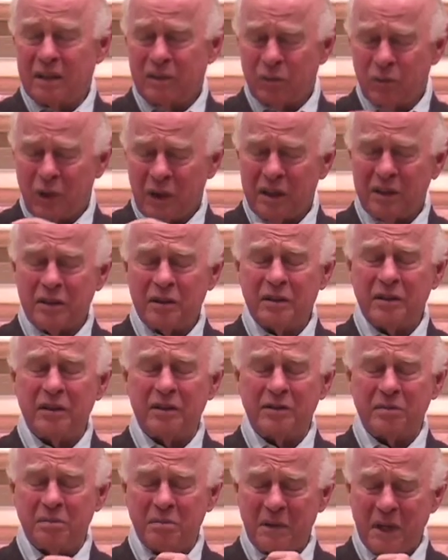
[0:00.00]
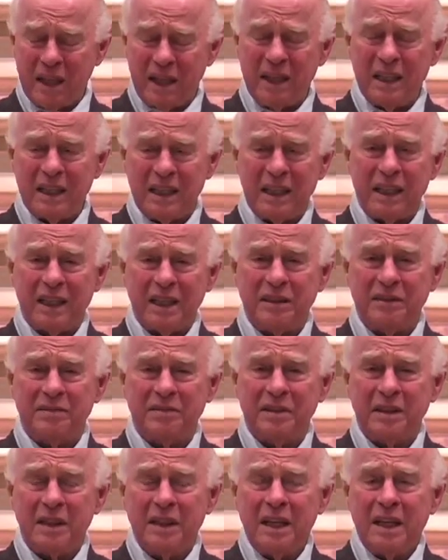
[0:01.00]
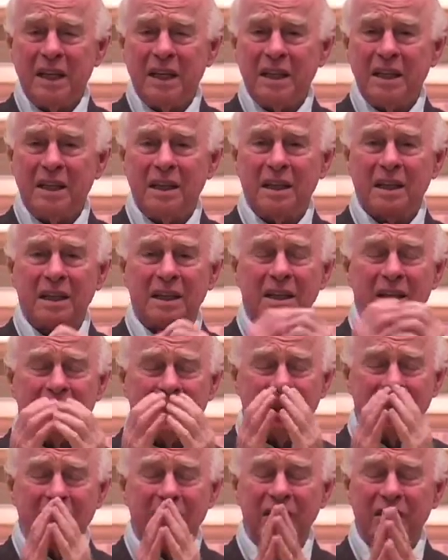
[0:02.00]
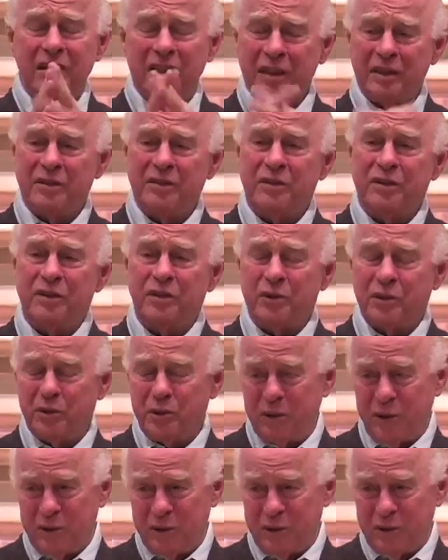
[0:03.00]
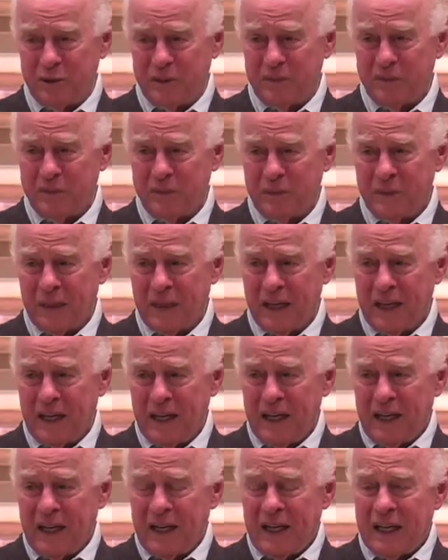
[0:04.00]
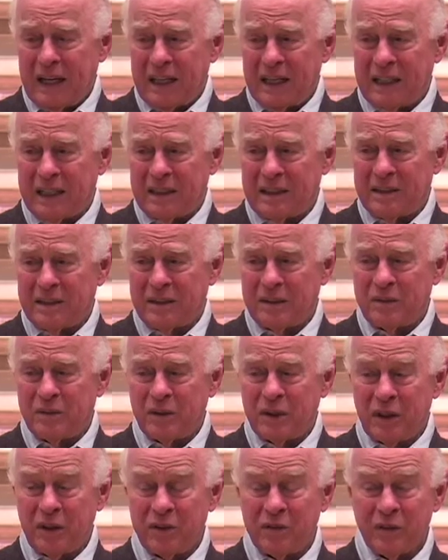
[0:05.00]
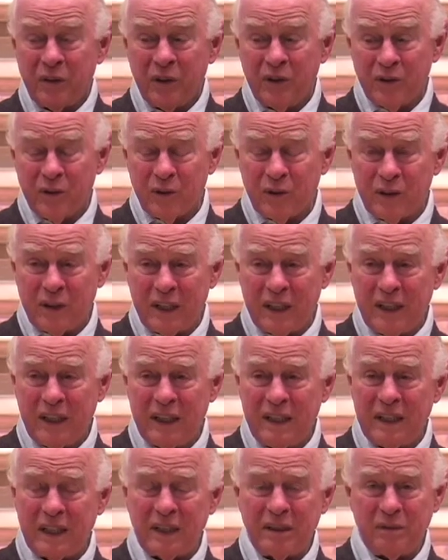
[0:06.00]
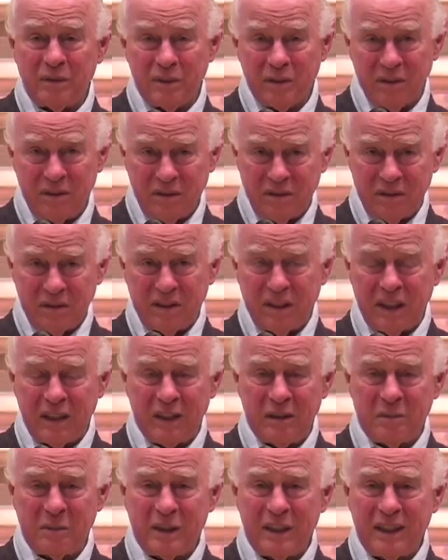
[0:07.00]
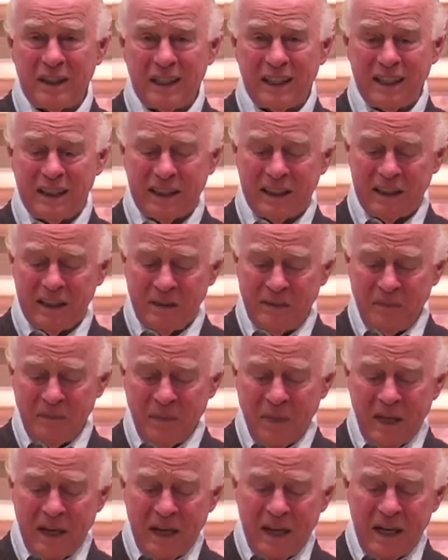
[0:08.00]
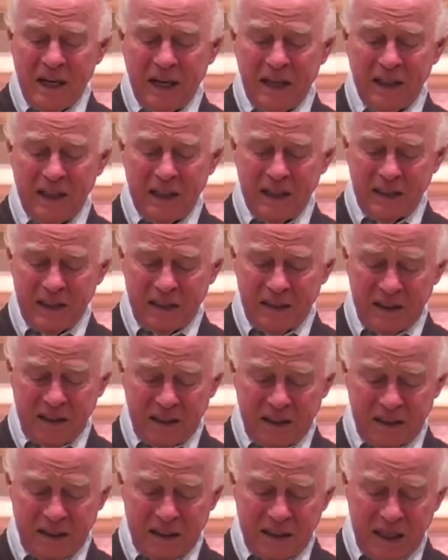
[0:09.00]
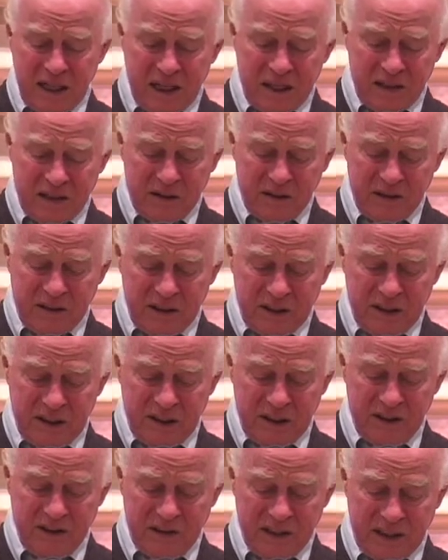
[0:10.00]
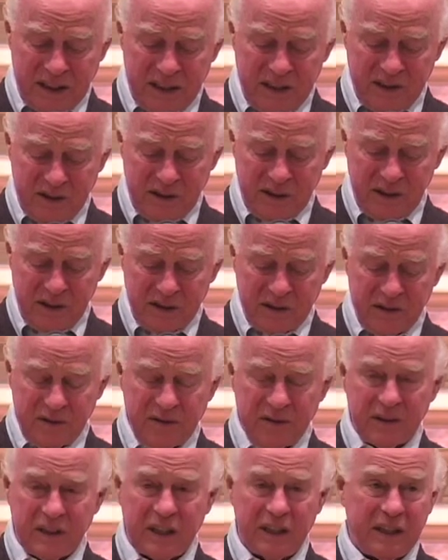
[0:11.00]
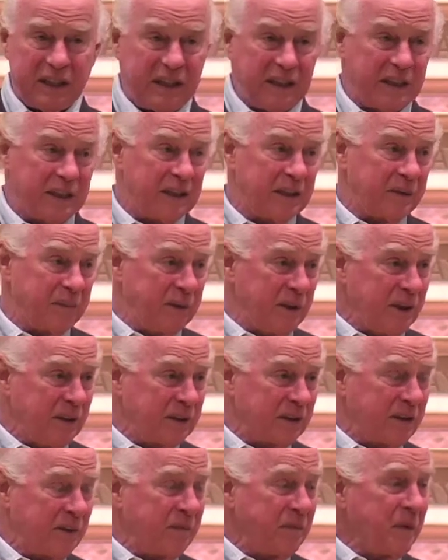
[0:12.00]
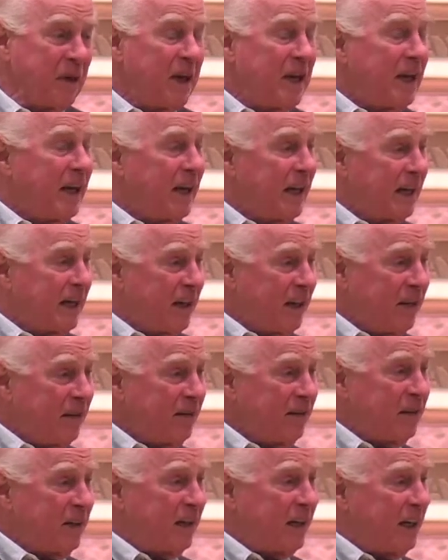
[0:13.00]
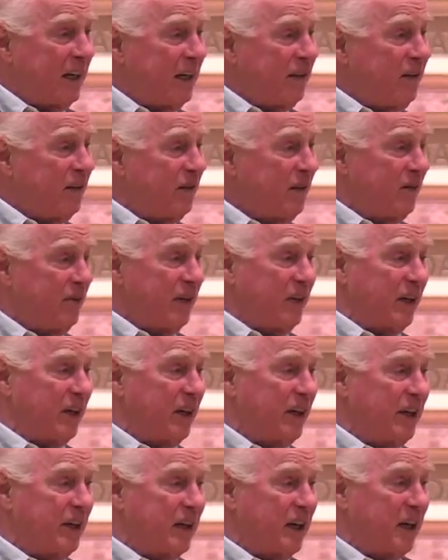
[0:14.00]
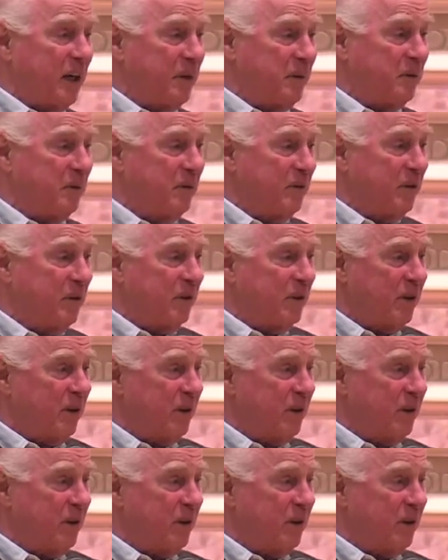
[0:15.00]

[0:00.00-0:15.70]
wonder of my life as lived through you. When I was first ordained, I was sent to Medina, and then now, in these later years, I end up here. And honestly, I just feel like I'm